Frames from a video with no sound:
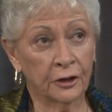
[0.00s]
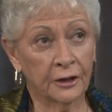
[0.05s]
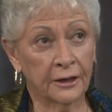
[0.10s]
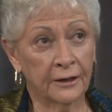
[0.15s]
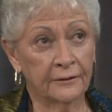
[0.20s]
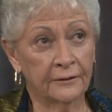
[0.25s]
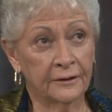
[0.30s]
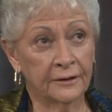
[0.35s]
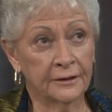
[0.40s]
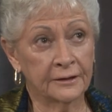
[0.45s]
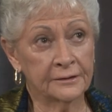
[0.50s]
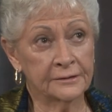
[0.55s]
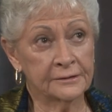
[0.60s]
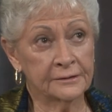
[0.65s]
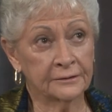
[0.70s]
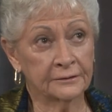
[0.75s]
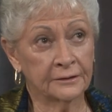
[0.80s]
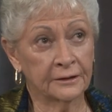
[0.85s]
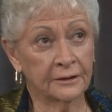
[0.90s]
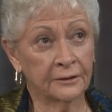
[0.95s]
I think it's a
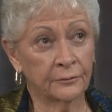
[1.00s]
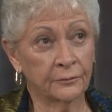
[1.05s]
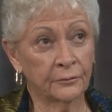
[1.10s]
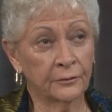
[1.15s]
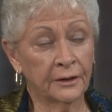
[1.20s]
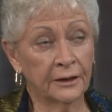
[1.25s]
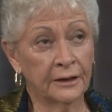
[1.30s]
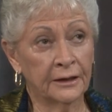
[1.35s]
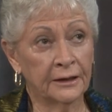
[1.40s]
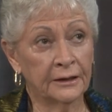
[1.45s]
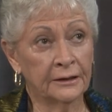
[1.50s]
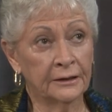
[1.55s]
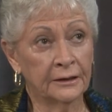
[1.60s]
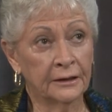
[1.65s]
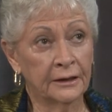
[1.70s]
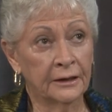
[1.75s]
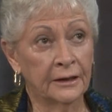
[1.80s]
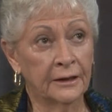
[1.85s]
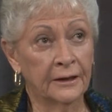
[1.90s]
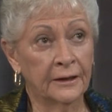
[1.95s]
lot of rain.
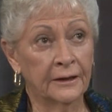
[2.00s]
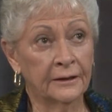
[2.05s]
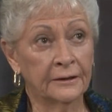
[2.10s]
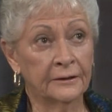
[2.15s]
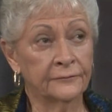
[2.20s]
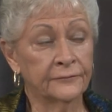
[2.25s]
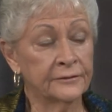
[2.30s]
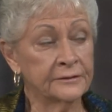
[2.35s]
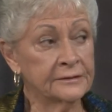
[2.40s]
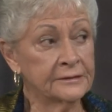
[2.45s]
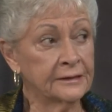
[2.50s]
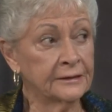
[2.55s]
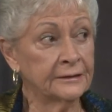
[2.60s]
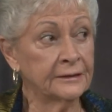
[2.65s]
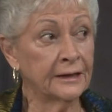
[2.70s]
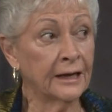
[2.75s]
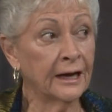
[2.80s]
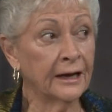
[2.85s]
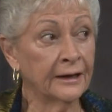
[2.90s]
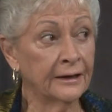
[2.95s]
And if it's a
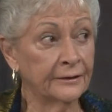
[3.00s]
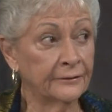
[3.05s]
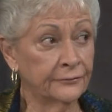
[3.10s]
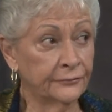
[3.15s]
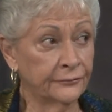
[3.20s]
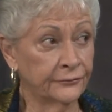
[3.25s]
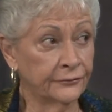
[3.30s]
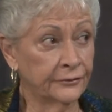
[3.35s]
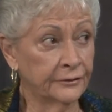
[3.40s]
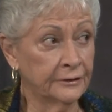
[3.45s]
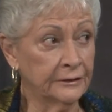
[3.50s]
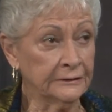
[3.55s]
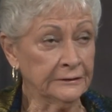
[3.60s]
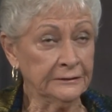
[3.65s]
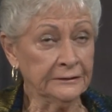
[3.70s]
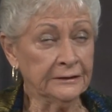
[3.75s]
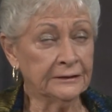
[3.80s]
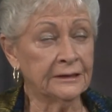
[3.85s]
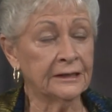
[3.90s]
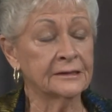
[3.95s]
knife,
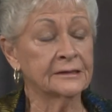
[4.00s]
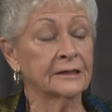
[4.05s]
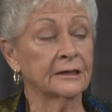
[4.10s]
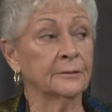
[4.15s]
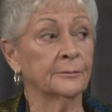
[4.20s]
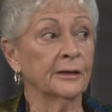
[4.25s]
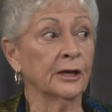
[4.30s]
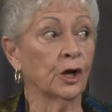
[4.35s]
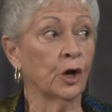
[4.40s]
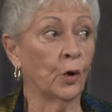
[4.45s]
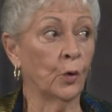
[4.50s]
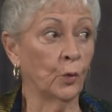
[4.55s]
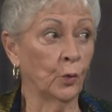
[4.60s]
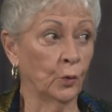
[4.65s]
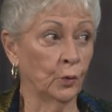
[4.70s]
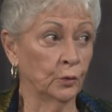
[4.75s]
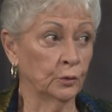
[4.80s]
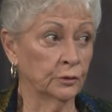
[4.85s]
it's going to be cold.